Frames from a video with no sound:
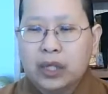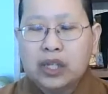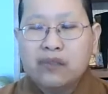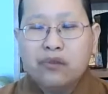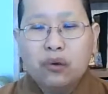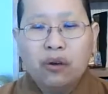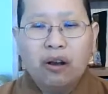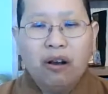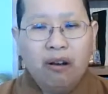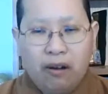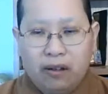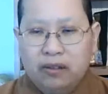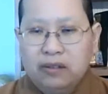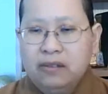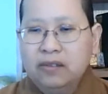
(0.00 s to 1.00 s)
But if you
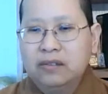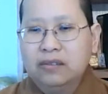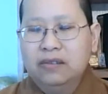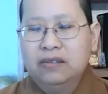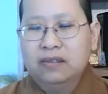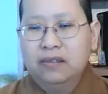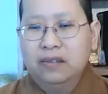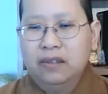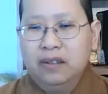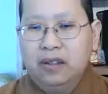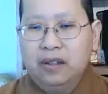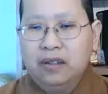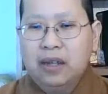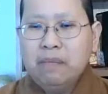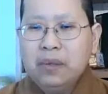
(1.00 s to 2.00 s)
can't,
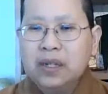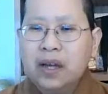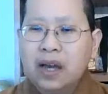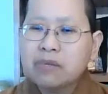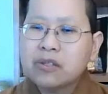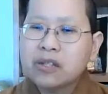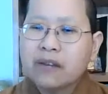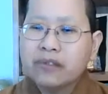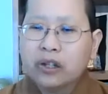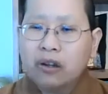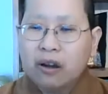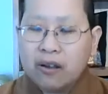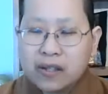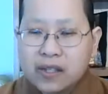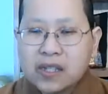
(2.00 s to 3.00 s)
then perhaps you have to
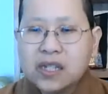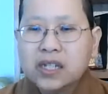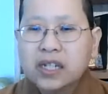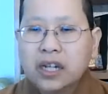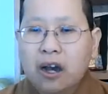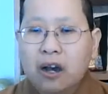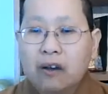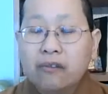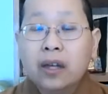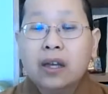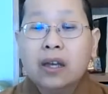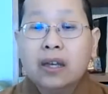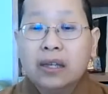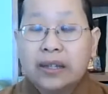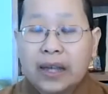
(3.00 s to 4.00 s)
consider of
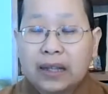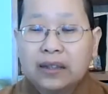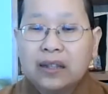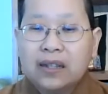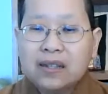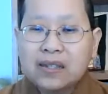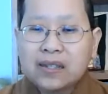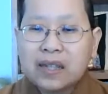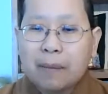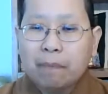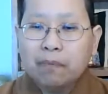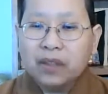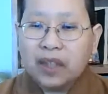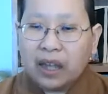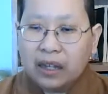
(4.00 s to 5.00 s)
getting
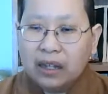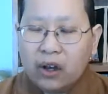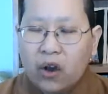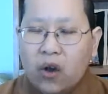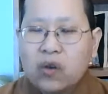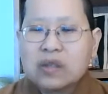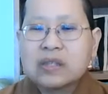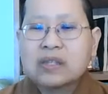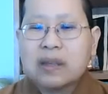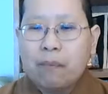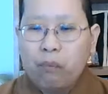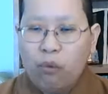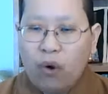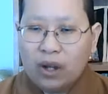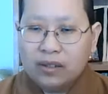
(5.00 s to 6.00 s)
something or
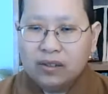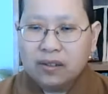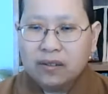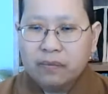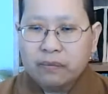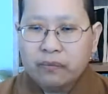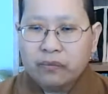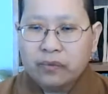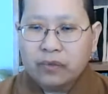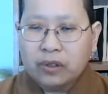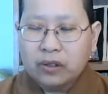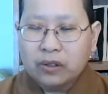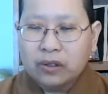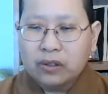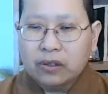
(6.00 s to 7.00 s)
someone
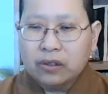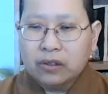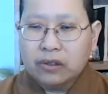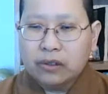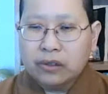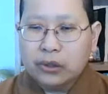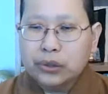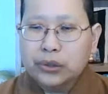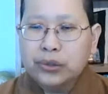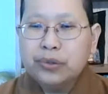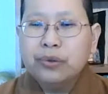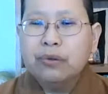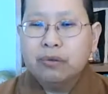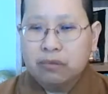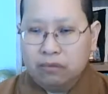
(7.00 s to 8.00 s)

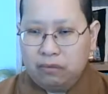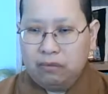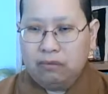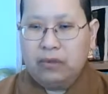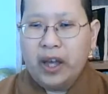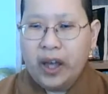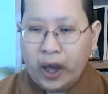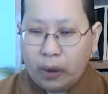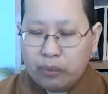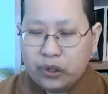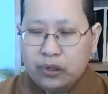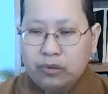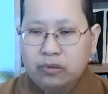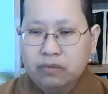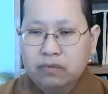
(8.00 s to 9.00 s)
to
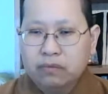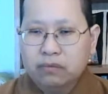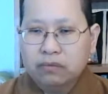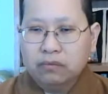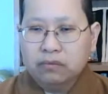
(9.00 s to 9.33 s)
help you,